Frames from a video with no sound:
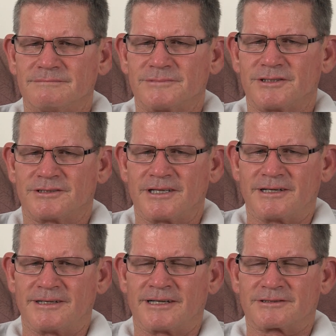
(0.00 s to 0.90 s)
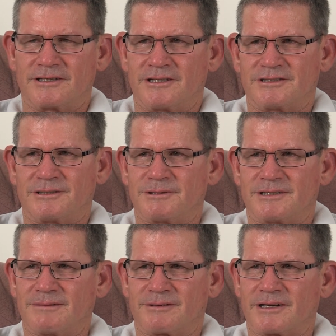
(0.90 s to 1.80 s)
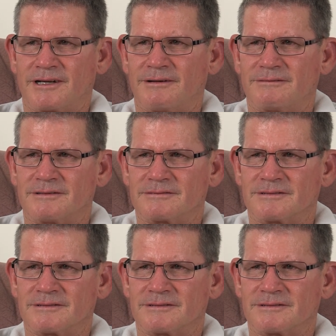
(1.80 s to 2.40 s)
she said it does get easier, but you never get over it.